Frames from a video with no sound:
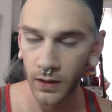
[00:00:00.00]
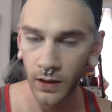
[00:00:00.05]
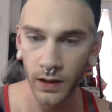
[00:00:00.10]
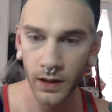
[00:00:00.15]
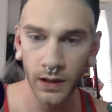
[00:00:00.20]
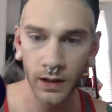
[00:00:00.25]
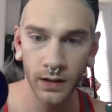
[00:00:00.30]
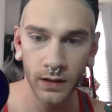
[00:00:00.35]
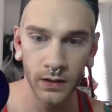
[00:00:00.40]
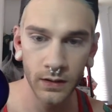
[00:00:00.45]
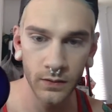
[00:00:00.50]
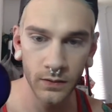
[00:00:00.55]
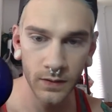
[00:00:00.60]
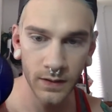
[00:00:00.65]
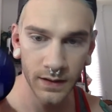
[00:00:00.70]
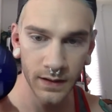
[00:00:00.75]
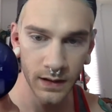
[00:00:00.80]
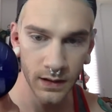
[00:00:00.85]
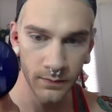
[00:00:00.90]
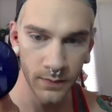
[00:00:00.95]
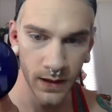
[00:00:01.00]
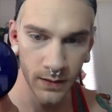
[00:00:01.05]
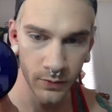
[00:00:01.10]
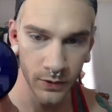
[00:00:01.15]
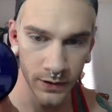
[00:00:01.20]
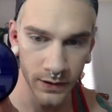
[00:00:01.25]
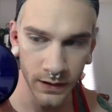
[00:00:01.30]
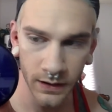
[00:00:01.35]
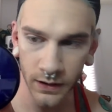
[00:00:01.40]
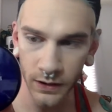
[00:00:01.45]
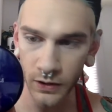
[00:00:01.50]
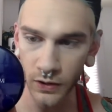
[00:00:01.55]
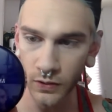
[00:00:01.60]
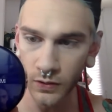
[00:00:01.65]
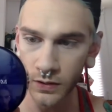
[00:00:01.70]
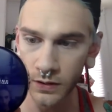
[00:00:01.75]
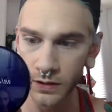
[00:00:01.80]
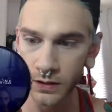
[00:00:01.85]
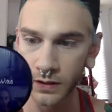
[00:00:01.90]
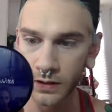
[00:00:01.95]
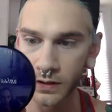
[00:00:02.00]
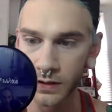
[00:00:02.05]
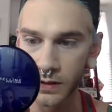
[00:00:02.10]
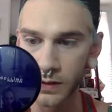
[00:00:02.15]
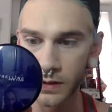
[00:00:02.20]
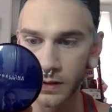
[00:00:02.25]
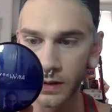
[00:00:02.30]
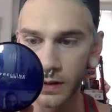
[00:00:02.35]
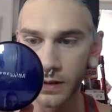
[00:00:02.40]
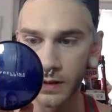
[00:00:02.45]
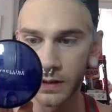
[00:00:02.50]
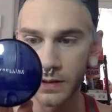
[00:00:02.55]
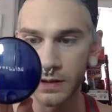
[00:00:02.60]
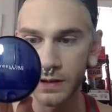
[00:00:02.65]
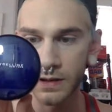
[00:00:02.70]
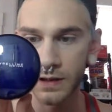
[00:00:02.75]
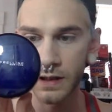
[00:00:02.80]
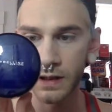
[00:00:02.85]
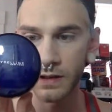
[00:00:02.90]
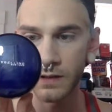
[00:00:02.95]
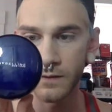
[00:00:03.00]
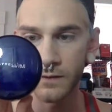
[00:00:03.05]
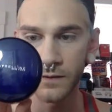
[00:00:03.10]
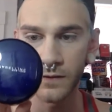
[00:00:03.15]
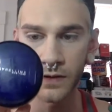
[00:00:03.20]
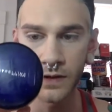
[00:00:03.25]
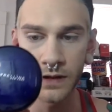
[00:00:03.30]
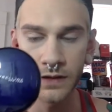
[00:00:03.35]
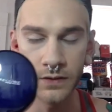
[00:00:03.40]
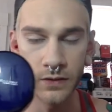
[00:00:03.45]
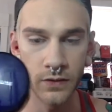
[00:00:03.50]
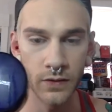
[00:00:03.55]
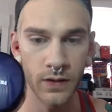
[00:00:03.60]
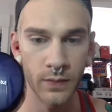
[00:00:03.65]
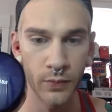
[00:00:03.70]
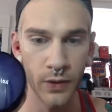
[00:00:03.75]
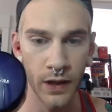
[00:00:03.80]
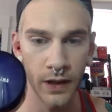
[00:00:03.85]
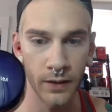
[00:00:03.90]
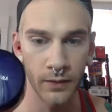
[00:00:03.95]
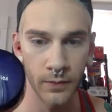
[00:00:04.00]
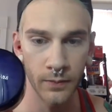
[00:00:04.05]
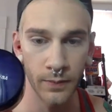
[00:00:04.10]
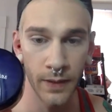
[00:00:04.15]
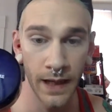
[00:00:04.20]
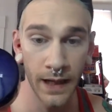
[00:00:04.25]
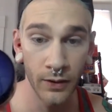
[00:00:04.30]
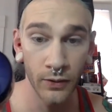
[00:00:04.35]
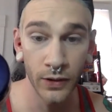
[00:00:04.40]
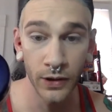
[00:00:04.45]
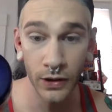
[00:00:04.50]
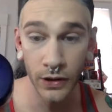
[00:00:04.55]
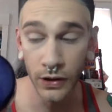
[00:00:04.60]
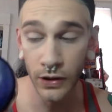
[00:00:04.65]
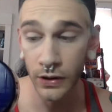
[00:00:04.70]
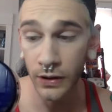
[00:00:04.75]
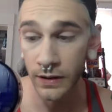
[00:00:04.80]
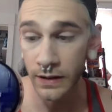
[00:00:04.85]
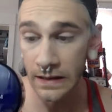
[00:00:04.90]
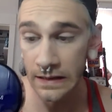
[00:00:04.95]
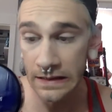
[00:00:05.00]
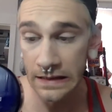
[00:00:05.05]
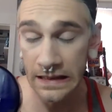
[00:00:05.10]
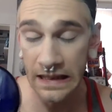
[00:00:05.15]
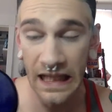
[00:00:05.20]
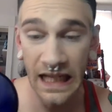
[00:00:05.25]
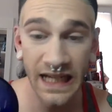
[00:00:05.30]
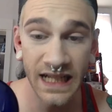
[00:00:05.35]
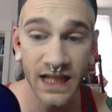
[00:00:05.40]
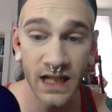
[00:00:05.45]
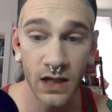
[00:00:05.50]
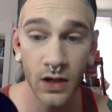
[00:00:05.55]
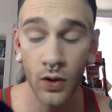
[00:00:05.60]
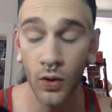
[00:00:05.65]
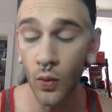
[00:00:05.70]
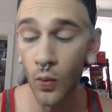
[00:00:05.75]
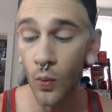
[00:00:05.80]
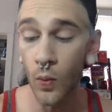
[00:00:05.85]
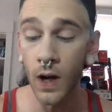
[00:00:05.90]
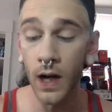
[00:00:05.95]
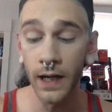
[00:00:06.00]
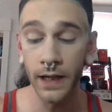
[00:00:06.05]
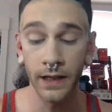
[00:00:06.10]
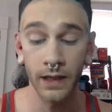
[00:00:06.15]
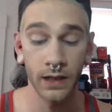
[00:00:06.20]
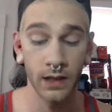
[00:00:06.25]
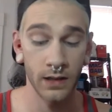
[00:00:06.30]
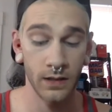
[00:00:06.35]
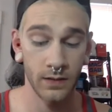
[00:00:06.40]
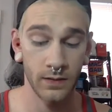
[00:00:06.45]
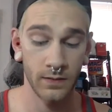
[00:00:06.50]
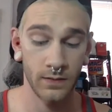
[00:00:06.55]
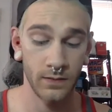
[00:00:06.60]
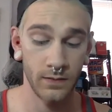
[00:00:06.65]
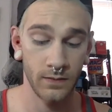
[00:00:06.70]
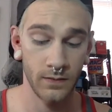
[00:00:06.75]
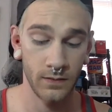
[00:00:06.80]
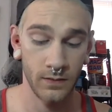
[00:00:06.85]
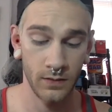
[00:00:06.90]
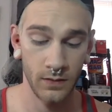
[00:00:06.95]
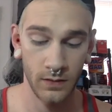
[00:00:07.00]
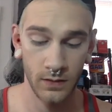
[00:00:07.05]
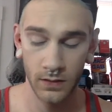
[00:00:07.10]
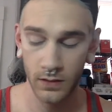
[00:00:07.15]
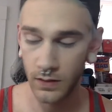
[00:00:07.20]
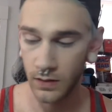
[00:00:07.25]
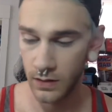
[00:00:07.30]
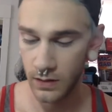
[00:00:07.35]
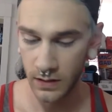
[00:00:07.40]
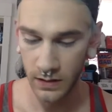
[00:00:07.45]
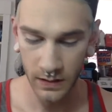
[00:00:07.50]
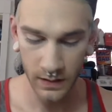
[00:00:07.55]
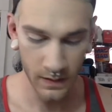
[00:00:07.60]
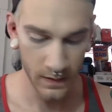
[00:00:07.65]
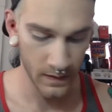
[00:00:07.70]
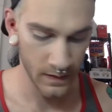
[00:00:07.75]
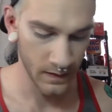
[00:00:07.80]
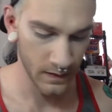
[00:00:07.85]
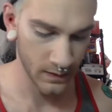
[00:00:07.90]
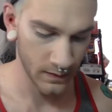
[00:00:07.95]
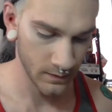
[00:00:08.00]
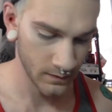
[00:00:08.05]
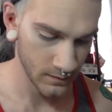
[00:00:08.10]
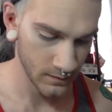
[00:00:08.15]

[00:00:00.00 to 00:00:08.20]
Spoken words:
I use the Maybelline New York Shine Free Loose Powder in Light 01. And just